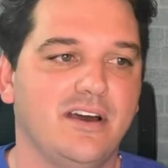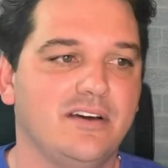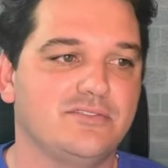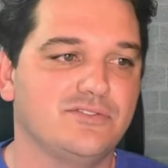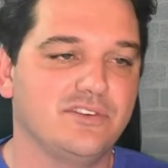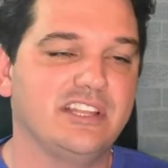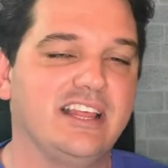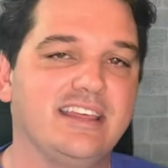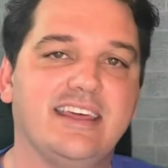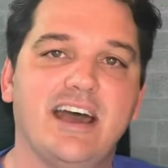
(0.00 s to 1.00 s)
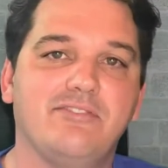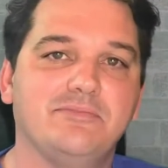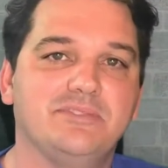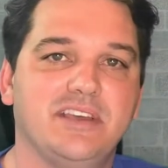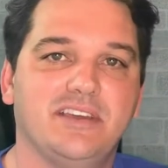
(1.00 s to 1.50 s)
It's looking like they have
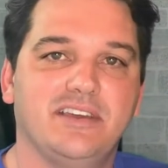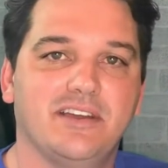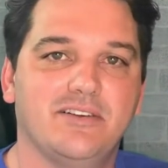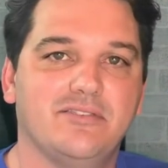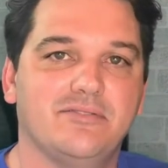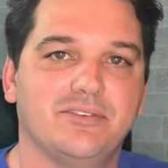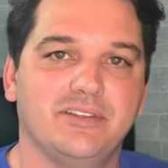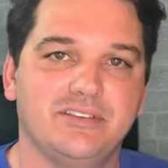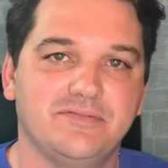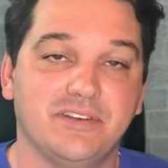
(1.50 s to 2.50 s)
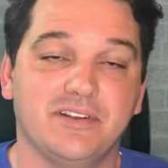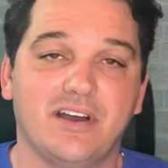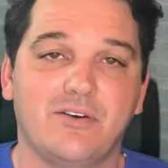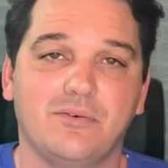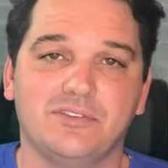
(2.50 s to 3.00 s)
them taken care of, or at least figured
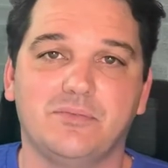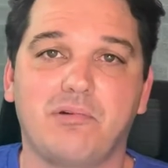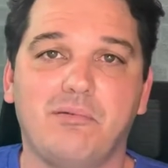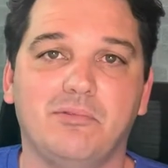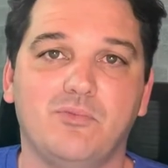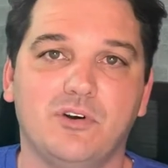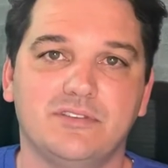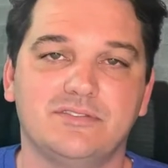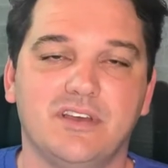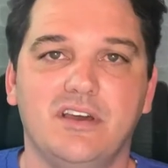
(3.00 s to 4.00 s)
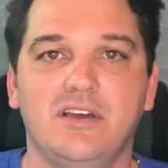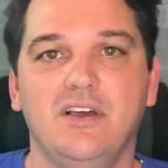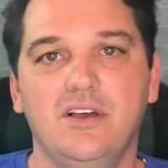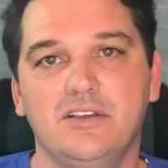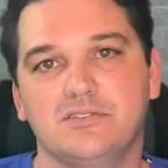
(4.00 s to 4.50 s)
out what the problem was.
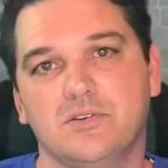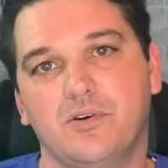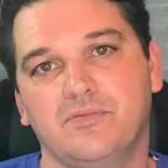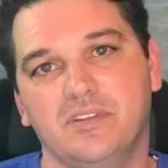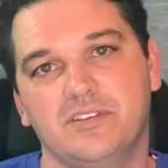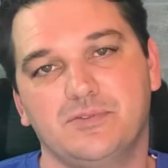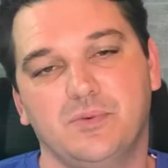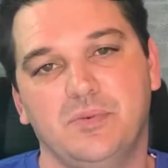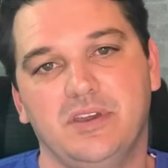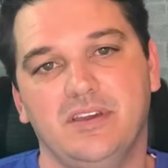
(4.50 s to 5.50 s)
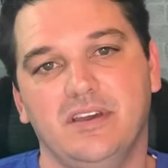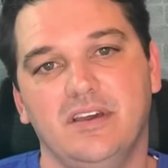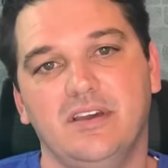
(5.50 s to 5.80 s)
So hopefully this will be